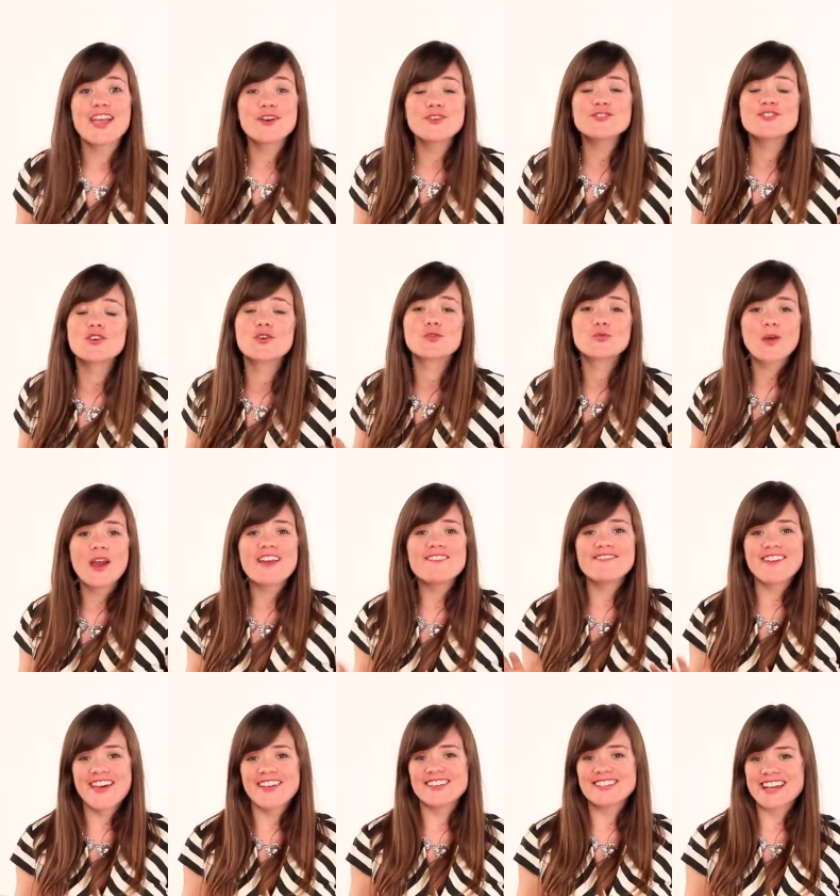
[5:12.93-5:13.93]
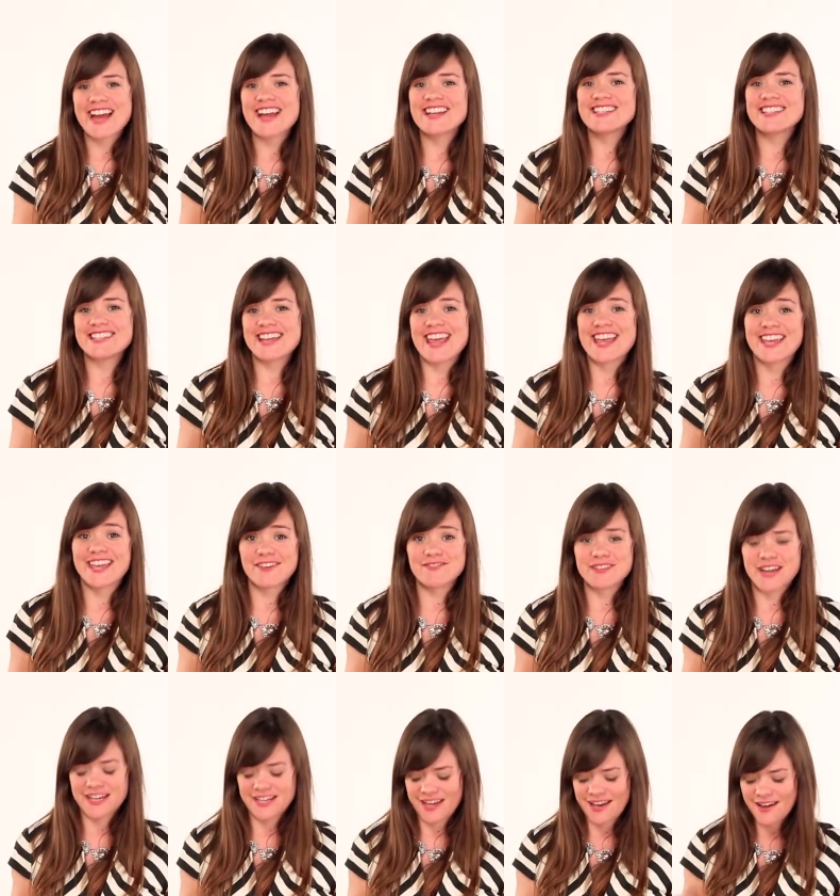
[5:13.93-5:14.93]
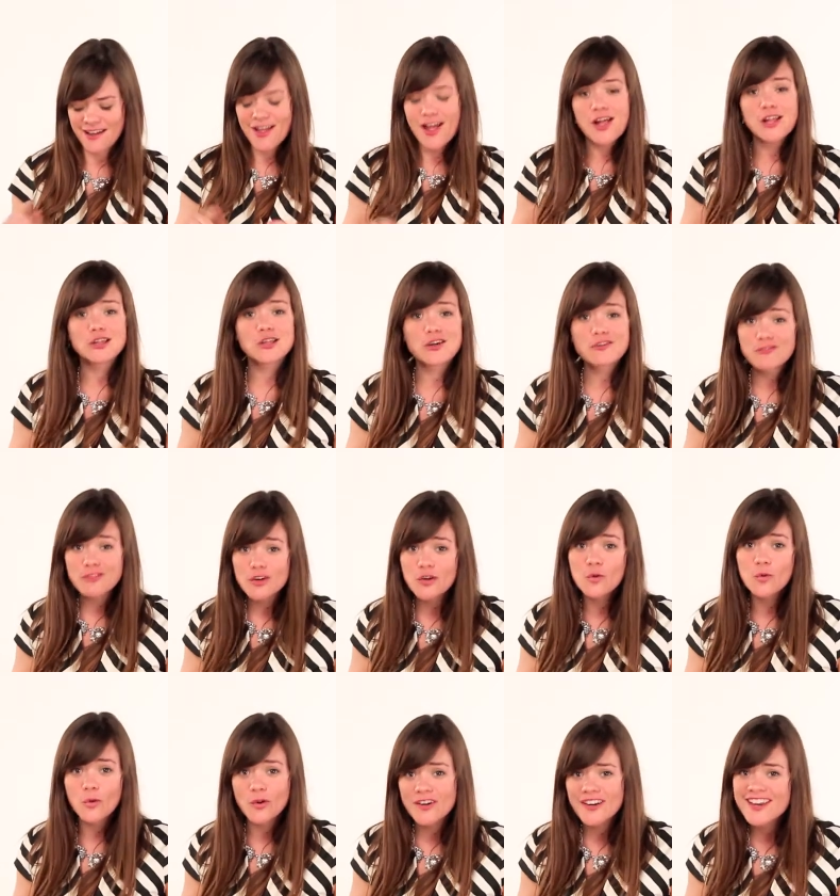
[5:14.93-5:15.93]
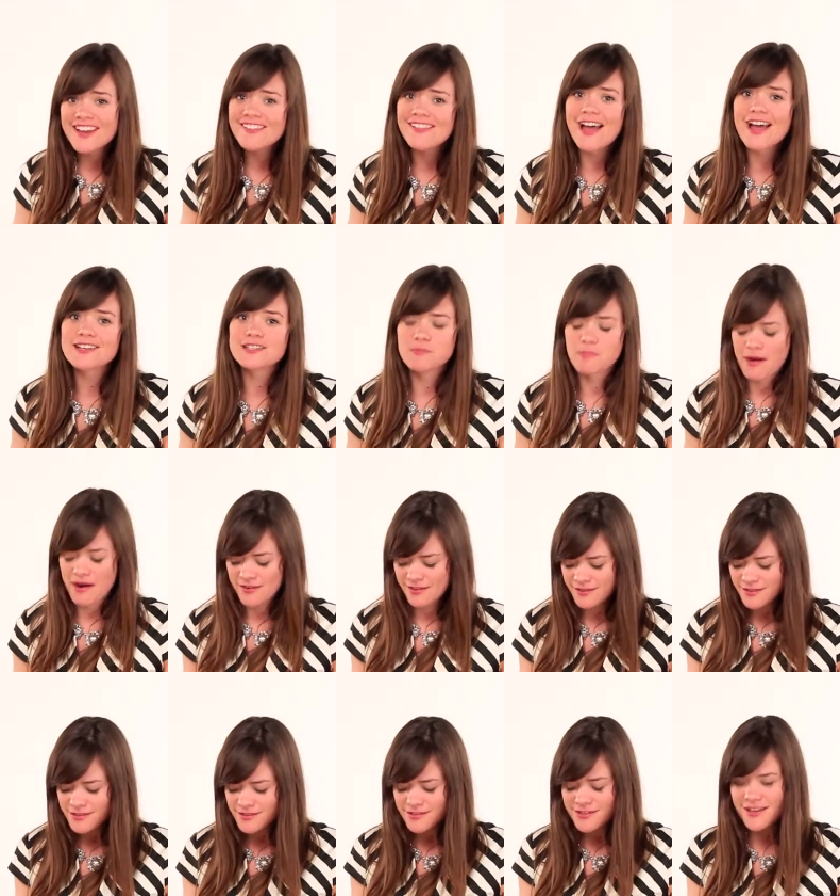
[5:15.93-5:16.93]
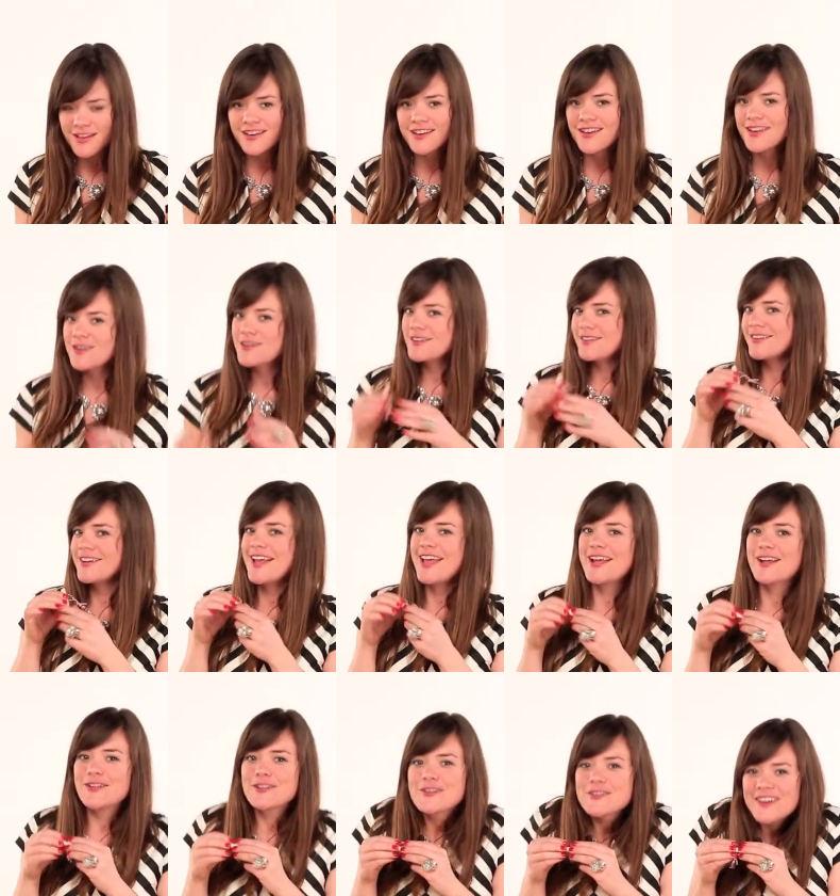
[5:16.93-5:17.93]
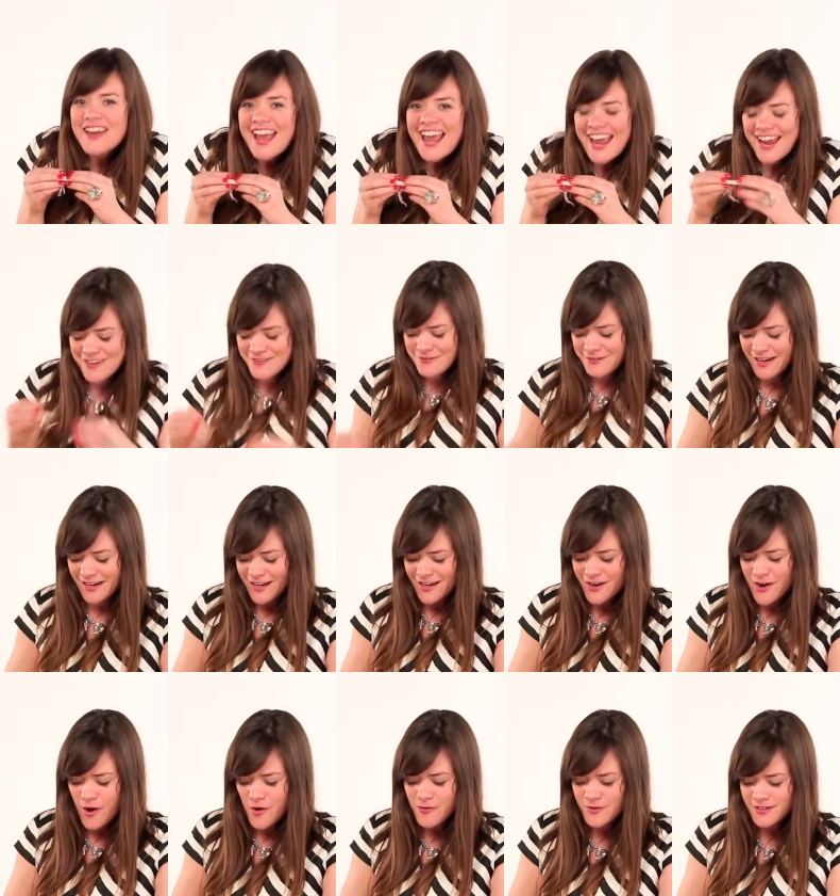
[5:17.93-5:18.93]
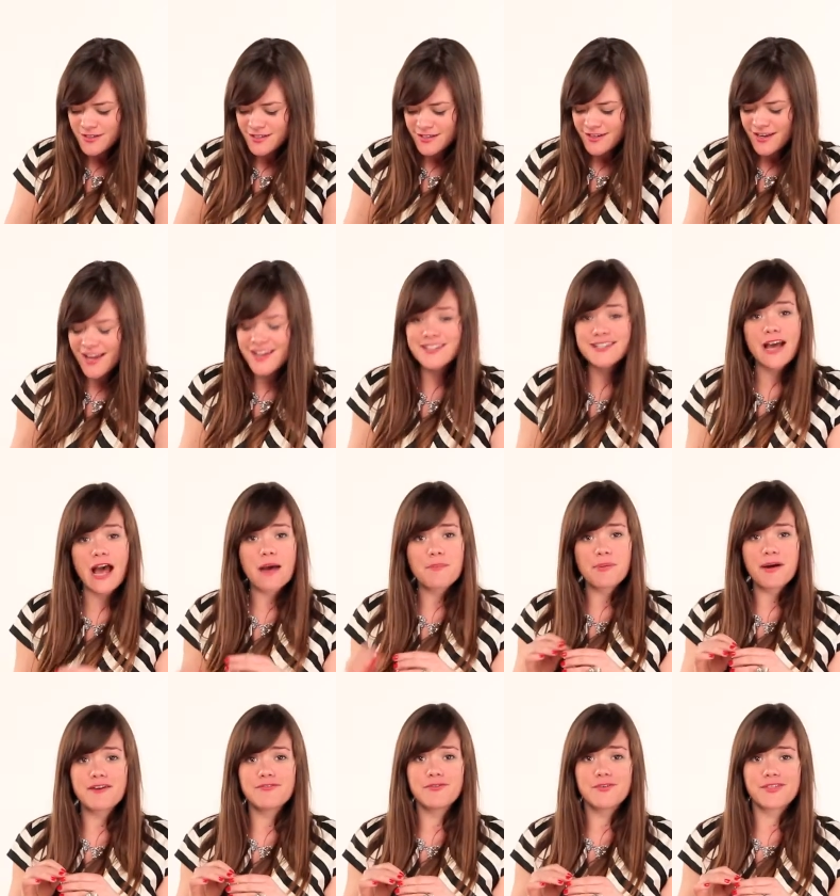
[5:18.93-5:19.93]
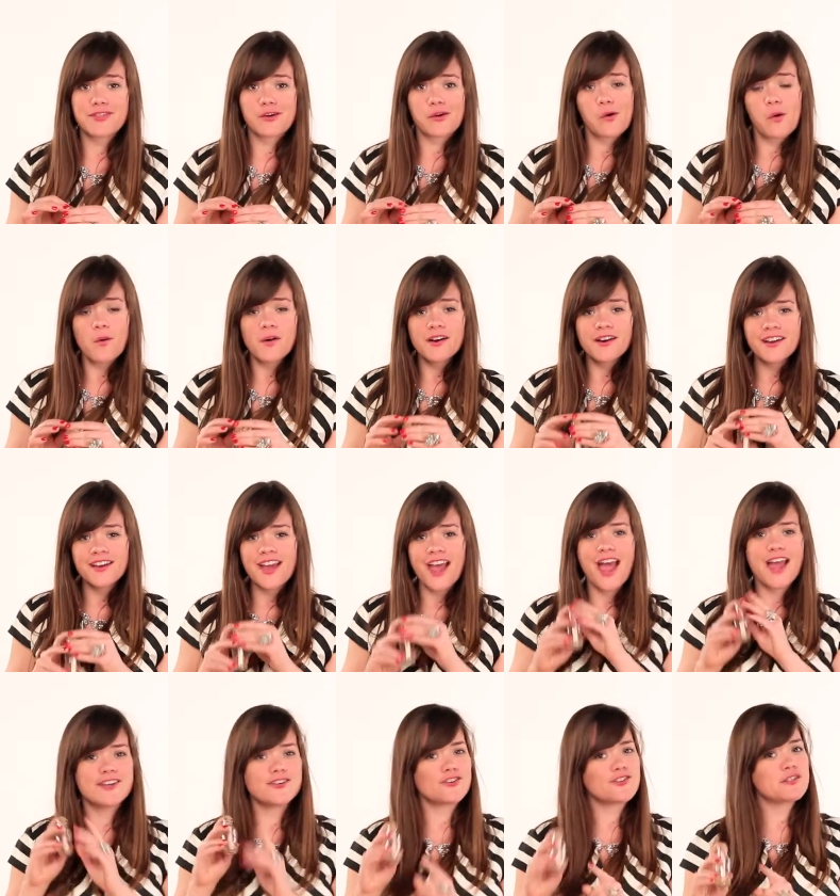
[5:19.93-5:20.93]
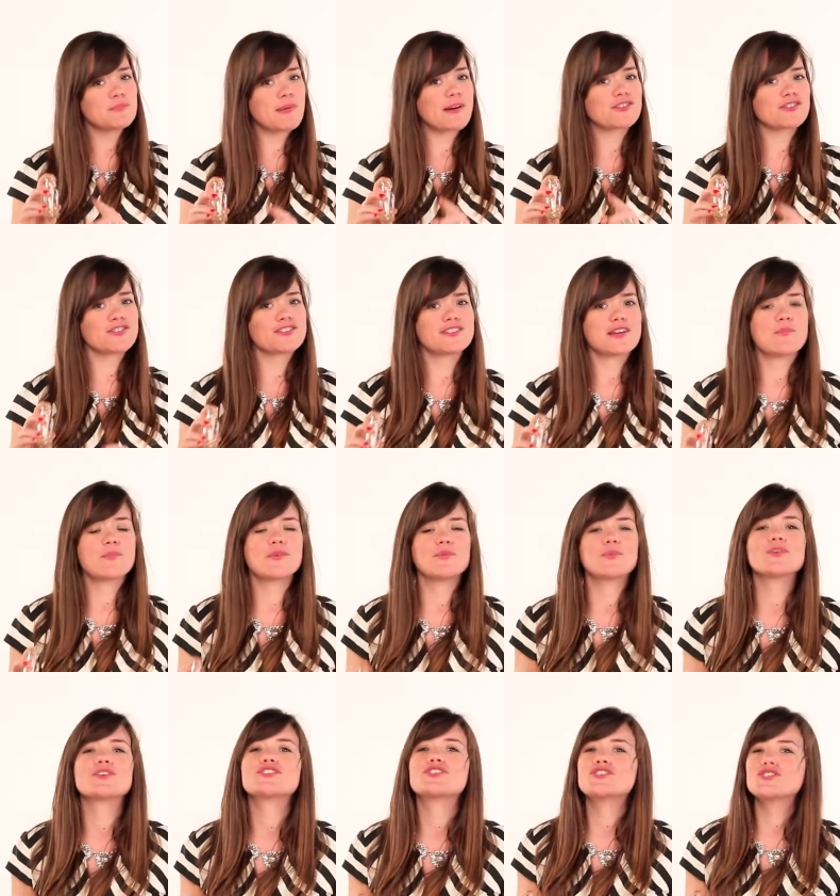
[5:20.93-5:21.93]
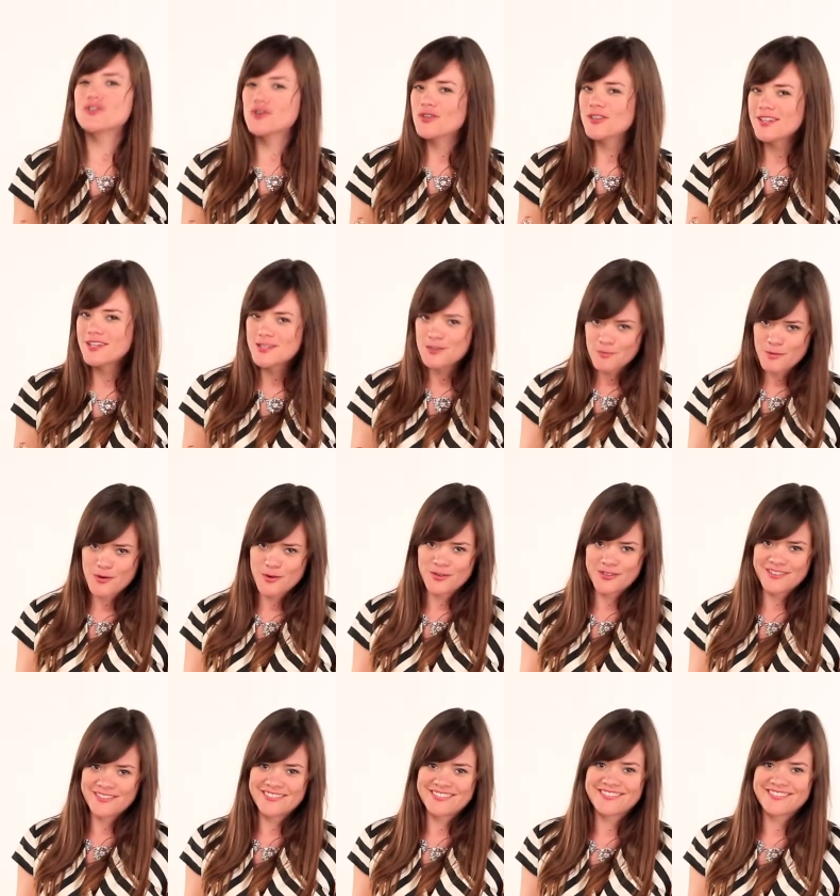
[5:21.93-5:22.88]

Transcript: Here's a great Valentine's Day gift idea. Look for quirky glass bottles, include a handwritten note, and top off with a cork, and your special someone will surely swoon.